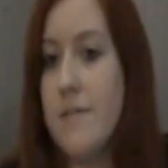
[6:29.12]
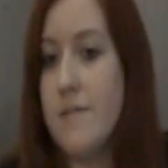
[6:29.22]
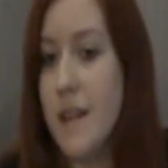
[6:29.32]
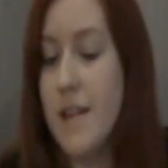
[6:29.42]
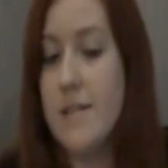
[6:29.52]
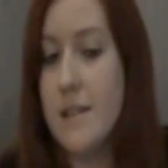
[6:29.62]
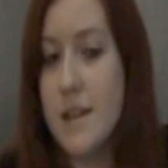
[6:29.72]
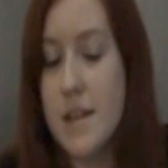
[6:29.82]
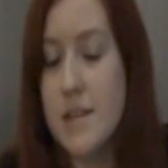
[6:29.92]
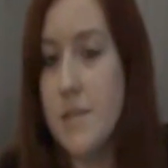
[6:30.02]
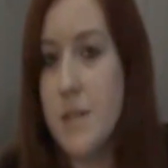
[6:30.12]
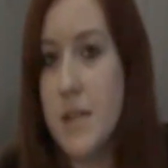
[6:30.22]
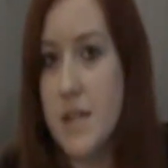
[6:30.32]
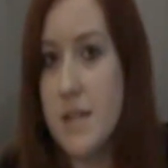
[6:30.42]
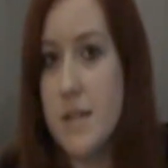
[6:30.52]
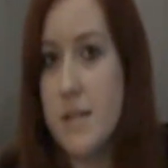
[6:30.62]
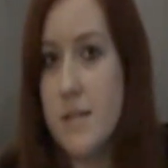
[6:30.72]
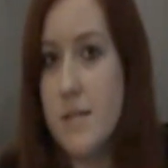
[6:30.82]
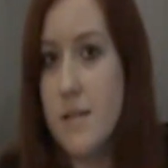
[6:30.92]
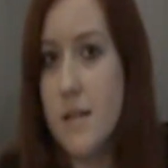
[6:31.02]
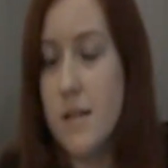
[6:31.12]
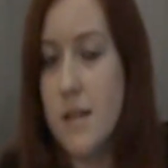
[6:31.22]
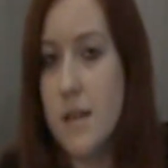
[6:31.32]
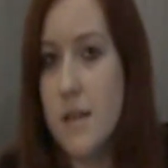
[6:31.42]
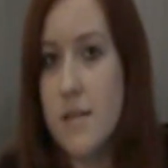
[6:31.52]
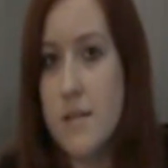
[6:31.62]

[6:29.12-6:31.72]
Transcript: That's gonna get somebody killed. Thoughts like that.